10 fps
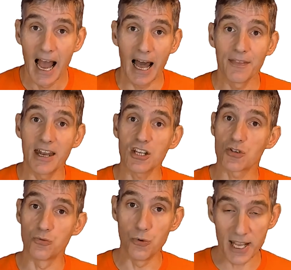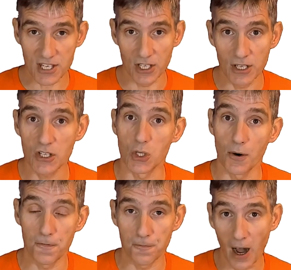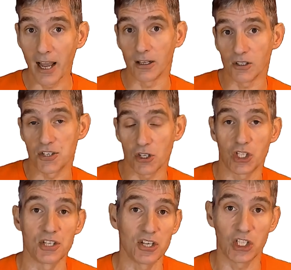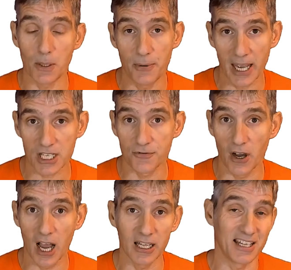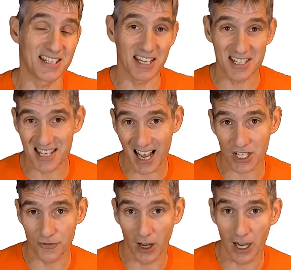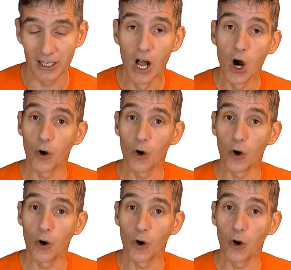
and then it's written to a file, such as a GPX file, a TCX file,